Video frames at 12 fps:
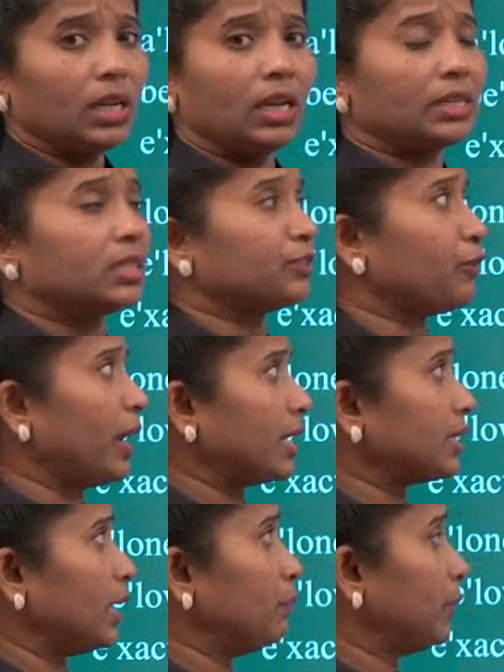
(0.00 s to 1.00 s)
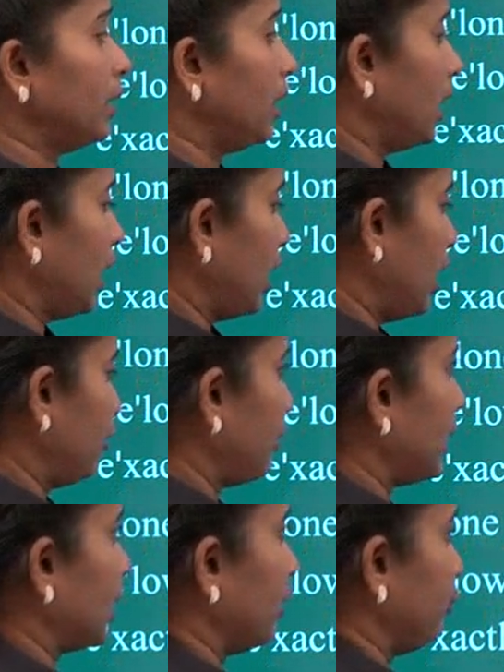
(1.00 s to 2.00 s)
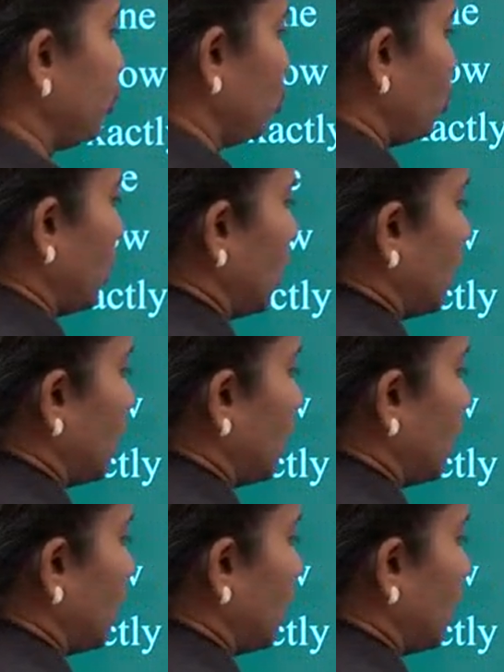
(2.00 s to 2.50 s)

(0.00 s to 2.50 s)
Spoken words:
It is, for example, if I give you